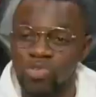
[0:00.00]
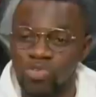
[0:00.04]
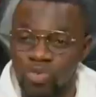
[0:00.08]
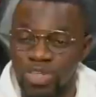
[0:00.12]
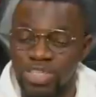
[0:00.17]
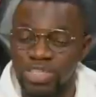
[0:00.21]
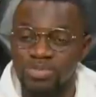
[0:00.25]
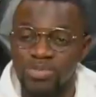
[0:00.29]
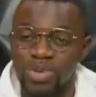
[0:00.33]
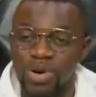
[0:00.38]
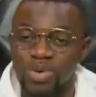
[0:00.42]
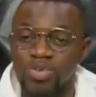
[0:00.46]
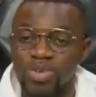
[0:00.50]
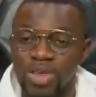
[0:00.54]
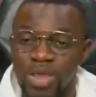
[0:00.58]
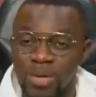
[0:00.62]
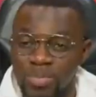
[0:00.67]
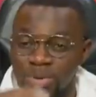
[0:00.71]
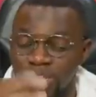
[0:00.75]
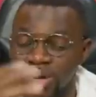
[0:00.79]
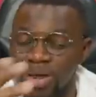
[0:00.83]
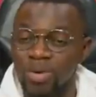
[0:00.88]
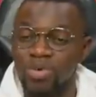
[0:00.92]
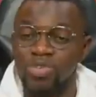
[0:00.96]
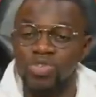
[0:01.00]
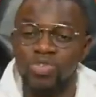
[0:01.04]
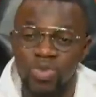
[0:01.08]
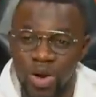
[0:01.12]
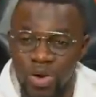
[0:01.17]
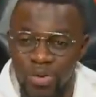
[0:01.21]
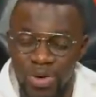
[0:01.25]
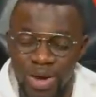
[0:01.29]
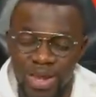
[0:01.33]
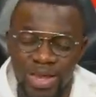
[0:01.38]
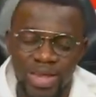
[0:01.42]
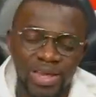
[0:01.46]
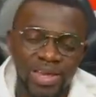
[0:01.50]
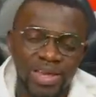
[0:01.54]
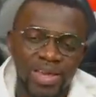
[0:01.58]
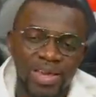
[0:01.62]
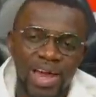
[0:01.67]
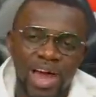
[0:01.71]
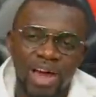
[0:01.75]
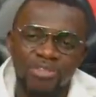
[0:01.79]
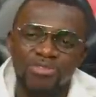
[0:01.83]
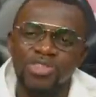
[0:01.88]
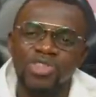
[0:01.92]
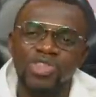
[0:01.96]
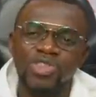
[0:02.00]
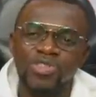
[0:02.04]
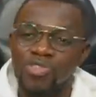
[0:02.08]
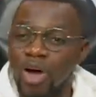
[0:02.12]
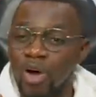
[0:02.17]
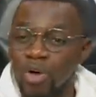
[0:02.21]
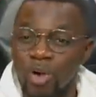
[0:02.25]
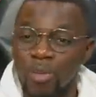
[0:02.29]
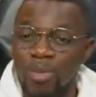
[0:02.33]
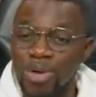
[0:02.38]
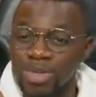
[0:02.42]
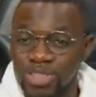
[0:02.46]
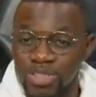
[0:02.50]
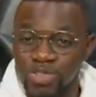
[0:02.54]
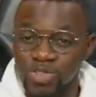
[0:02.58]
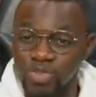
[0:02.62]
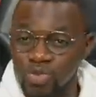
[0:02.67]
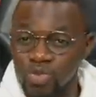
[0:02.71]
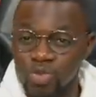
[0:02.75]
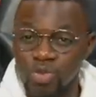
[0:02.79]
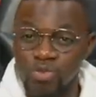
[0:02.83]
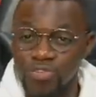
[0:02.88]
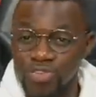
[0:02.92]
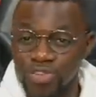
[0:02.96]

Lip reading: so wetime hu ye bi na won so ahwe. Afi so fa comment so good